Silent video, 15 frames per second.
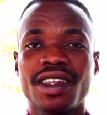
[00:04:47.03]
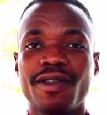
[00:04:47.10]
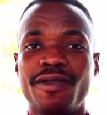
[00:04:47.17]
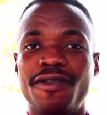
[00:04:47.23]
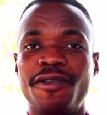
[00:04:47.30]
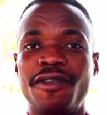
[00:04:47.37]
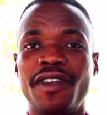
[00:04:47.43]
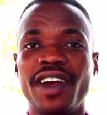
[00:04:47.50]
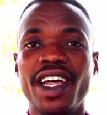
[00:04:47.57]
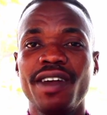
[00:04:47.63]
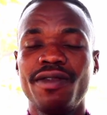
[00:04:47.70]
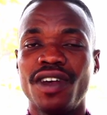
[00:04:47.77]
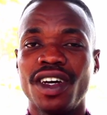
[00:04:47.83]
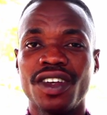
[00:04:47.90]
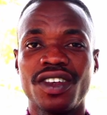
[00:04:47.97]

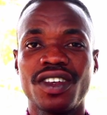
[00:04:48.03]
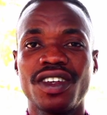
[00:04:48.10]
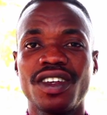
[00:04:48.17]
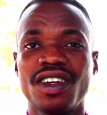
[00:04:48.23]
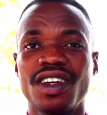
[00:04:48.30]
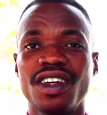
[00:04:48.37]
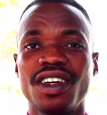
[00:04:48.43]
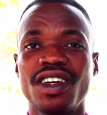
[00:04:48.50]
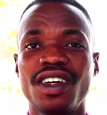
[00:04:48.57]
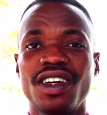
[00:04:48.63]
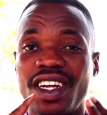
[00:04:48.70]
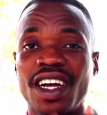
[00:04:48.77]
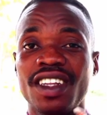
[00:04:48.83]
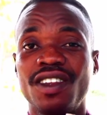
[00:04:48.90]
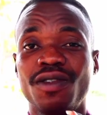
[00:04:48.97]
flavors,
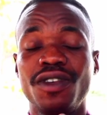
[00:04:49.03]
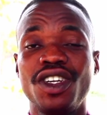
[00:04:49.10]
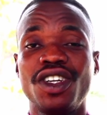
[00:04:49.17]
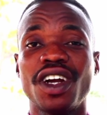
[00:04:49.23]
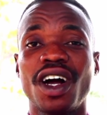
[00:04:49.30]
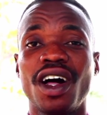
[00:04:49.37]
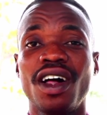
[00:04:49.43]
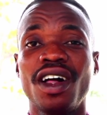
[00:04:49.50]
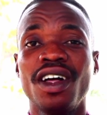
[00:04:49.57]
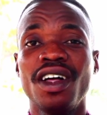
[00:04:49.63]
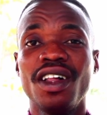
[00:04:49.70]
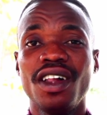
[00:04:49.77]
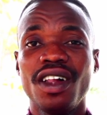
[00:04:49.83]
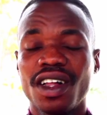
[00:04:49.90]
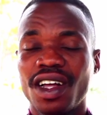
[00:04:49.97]
and artificial
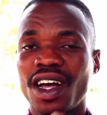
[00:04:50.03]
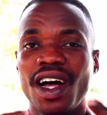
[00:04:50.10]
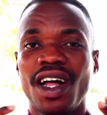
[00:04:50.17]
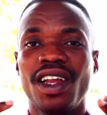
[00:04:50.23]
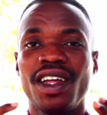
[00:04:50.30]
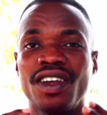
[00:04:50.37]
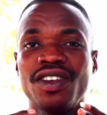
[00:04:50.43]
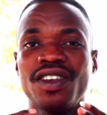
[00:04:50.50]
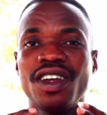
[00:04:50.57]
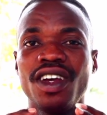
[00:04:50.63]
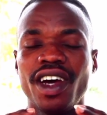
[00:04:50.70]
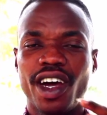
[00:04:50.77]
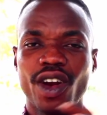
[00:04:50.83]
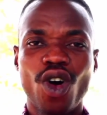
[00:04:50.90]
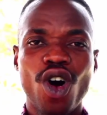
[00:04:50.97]
colors,
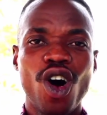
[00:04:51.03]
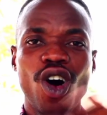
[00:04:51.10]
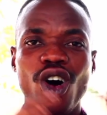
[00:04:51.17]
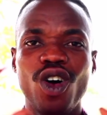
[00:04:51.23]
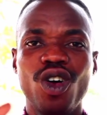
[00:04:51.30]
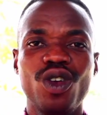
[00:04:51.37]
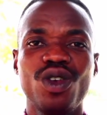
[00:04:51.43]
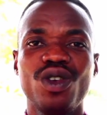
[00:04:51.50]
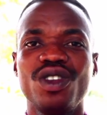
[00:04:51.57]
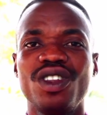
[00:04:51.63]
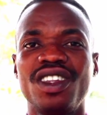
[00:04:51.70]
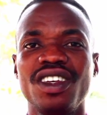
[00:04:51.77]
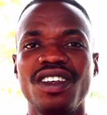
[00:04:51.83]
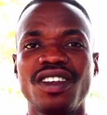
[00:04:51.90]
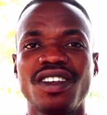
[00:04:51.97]
and all
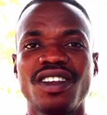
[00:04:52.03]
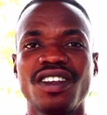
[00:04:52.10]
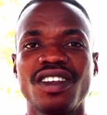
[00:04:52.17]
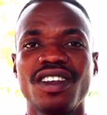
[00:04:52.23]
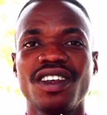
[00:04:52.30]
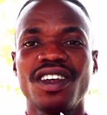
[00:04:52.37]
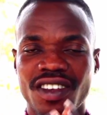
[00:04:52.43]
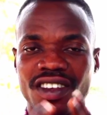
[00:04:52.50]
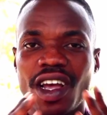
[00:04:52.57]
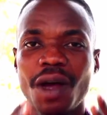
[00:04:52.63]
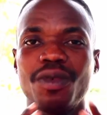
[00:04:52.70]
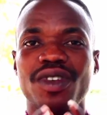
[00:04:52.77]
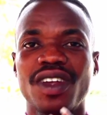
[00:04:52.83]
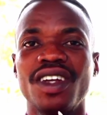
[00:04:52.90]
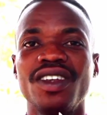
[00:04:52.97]
these
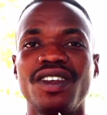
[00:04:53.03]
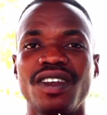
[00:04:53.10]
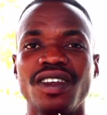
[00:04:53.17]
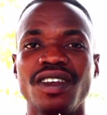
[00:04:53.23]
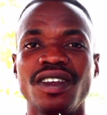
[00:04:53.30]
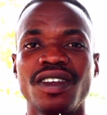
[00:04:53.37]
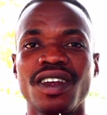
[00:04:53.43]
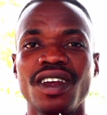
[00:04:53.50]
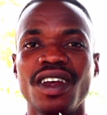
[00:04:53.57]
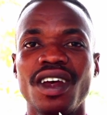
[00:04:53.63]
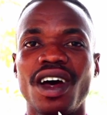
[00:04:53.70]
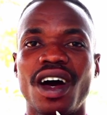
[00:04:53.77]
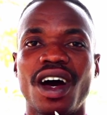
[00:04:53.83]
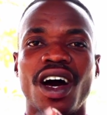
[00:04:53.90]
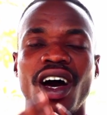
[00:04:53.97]
substances
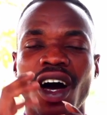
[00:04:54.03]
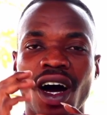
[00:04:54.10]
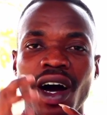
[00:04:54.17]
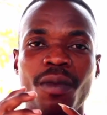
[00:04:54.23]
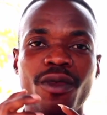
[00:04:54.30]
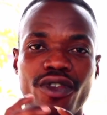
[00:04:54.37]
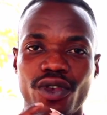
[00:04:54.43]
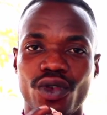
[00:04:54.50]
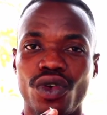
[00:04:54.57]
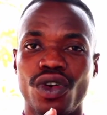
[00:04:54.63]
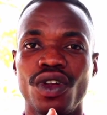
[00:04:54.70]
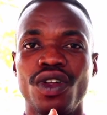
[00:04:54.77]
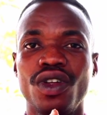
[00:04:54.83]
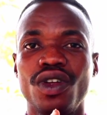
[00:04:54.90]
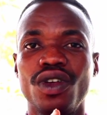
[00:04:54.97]
are harmful
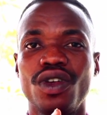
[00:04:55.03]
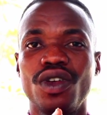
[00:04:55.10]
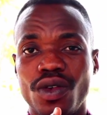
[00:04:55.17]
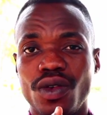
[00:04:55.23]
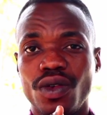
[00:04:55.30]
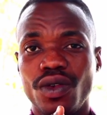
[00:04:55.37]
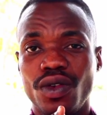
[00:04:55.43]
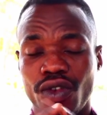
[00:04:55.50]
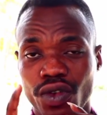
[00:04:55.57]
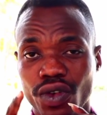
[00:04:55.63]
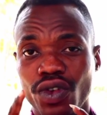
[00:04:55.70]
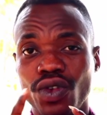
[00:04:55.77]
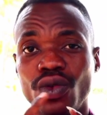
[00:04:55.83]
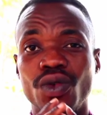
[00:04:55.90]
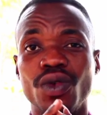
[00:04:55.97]
to
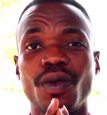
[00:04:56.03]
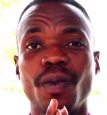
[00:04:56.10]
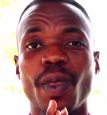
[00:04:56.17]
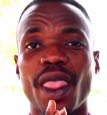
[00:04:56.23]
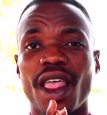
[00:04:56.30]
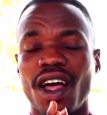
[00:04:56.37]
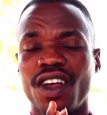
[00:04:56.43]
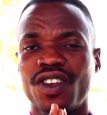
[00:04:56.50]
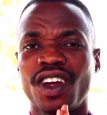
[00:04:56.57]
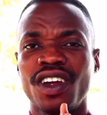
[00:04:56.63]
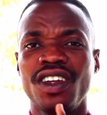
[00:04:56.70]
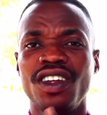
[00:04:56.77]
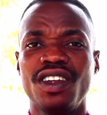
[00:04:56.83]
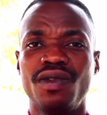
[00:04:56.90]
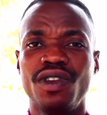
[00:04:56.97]
you as
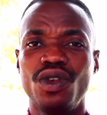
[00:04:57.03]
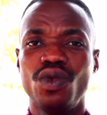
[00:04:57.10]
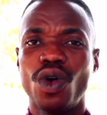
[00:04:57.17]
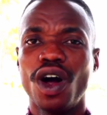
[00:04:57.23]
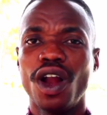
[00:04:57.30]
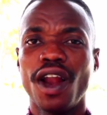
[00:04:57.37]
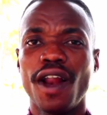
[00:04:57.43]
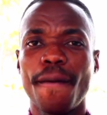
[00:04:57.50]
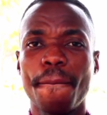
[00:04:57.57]
an individual.